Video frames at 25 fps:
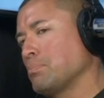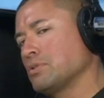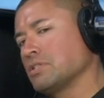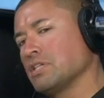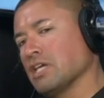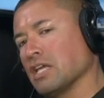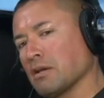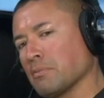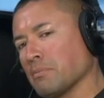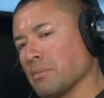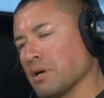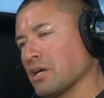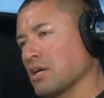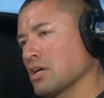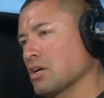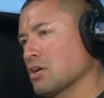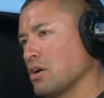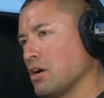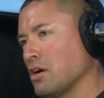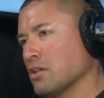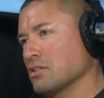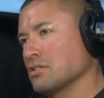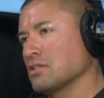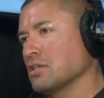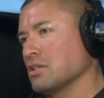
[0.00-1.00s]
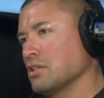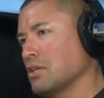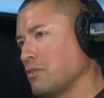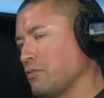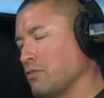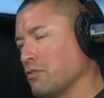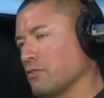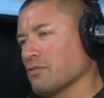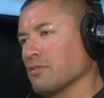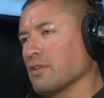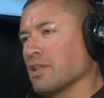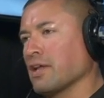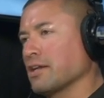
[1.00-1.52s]
take my content off
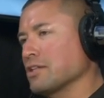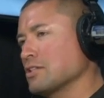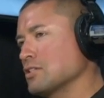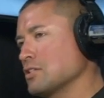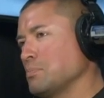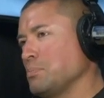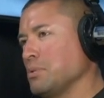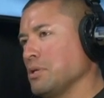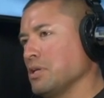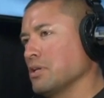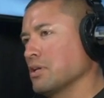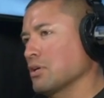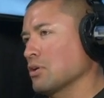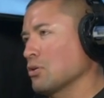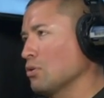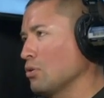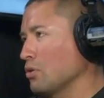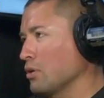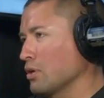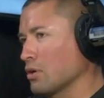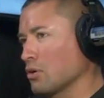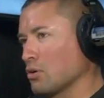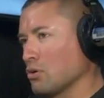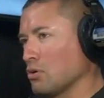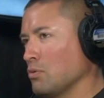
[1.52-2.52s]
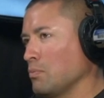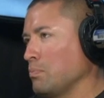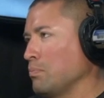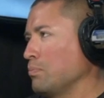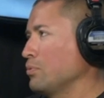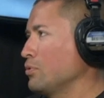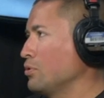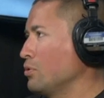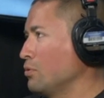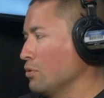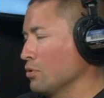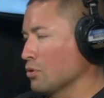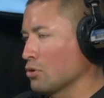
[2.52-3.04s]
of Lightspeed and Not, go and go
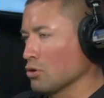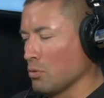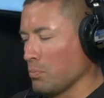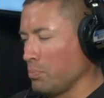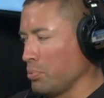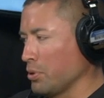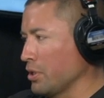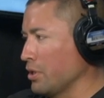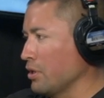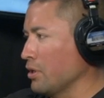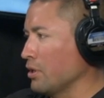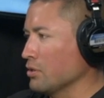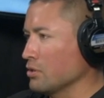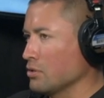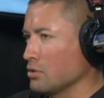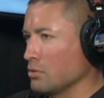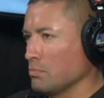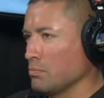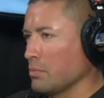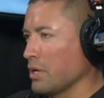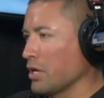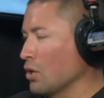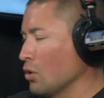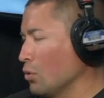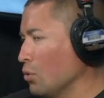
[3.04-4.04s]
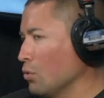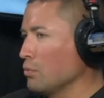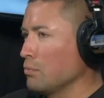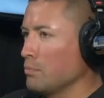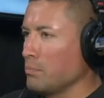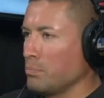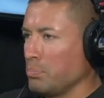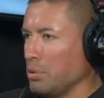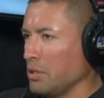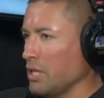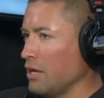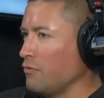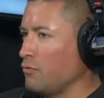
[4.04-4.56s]
go put it on my own
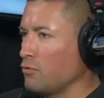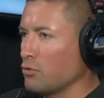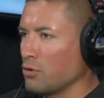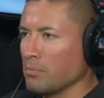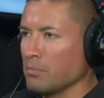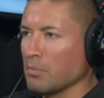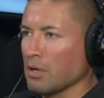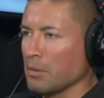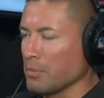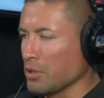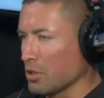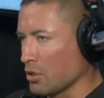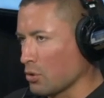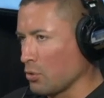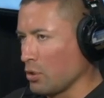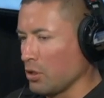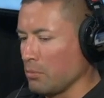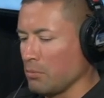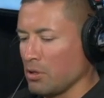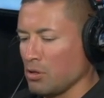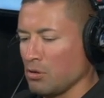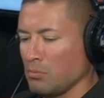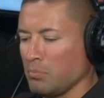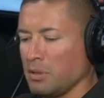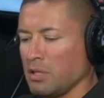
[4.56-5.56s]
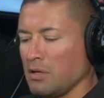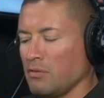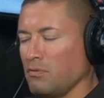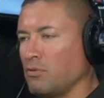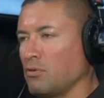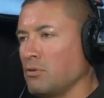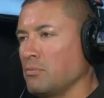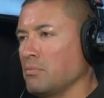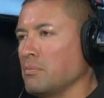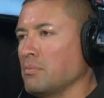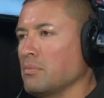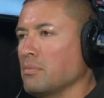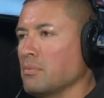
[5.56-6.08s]
platform. I'm gonna create my own
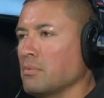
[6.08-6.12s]
platform."